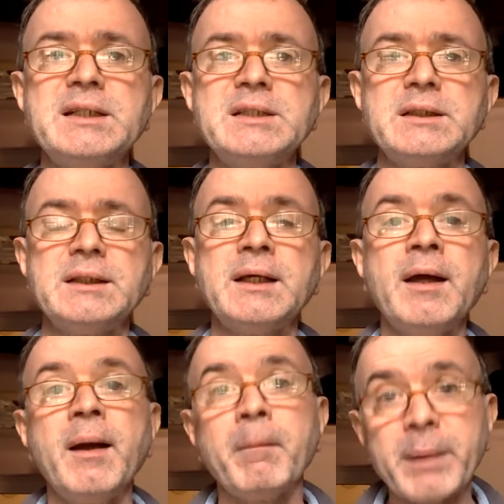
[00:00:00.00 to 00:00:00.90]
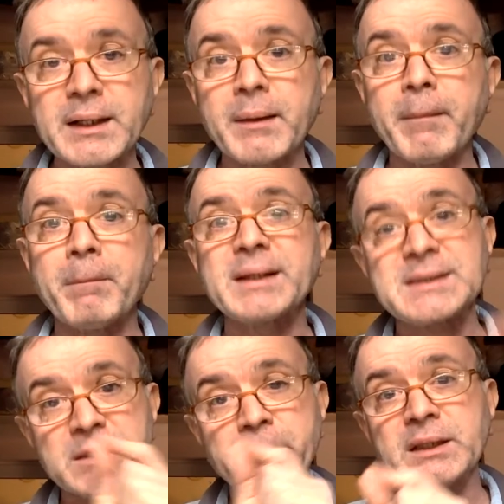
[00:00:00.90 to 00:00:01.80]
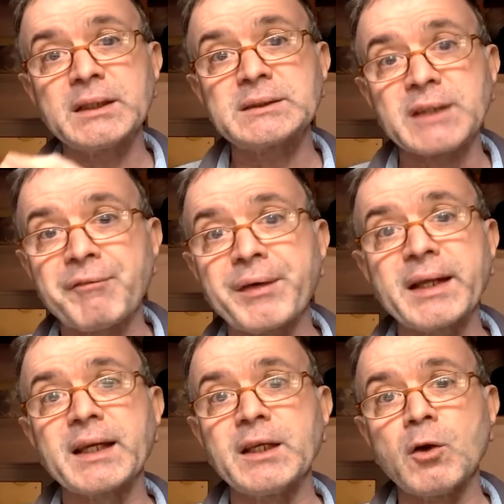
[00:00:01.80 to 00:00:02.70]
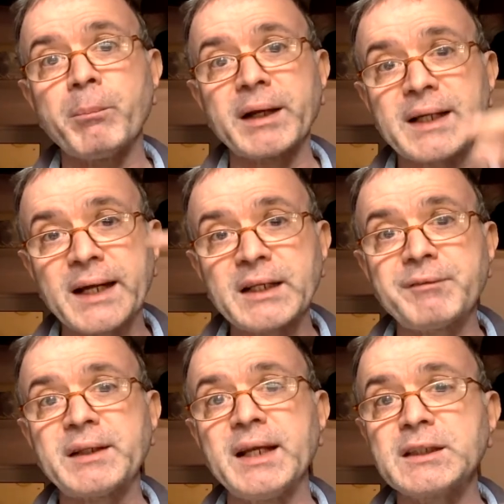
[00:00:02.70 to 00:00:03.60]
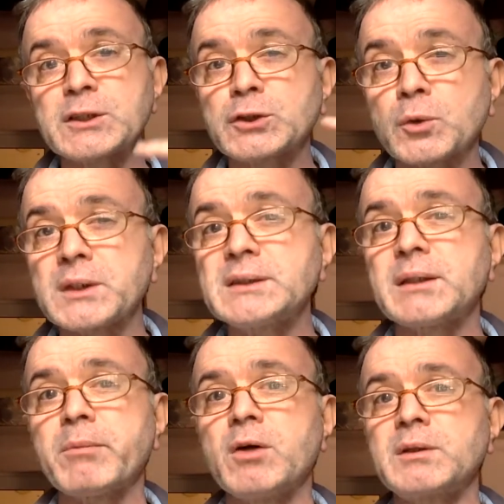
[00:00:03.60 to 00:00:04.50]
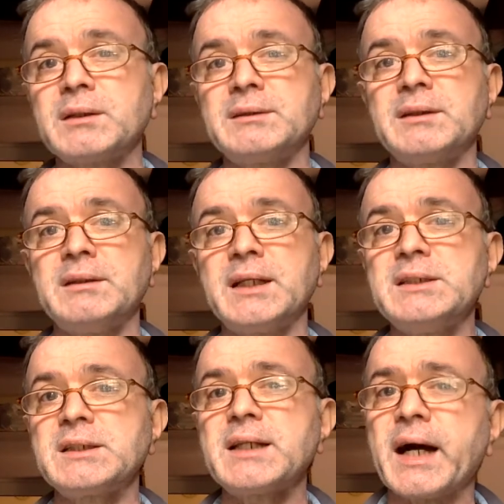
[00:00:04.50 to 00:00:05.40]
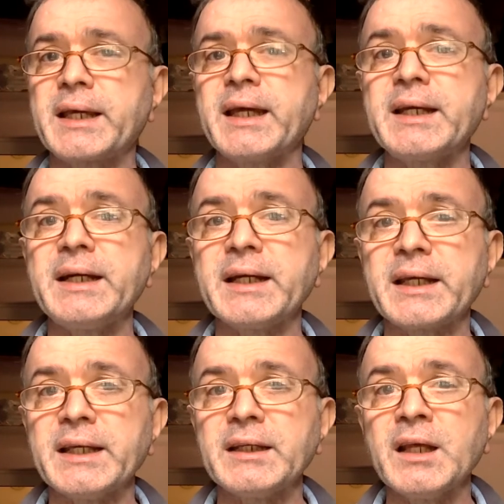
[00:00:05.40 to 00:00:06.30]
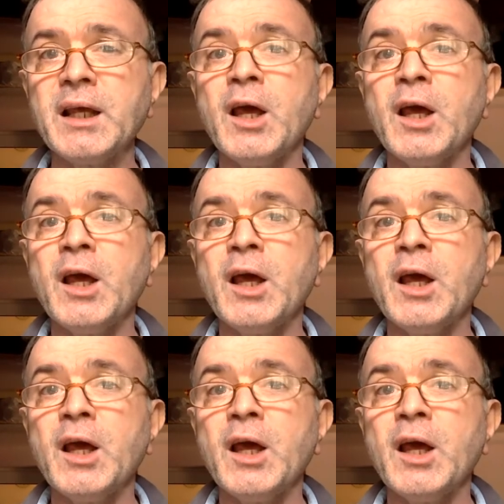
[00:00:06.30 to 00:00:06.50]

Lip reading: injury. But by suffering, you know, by kind of telling the stories about the injury again and again,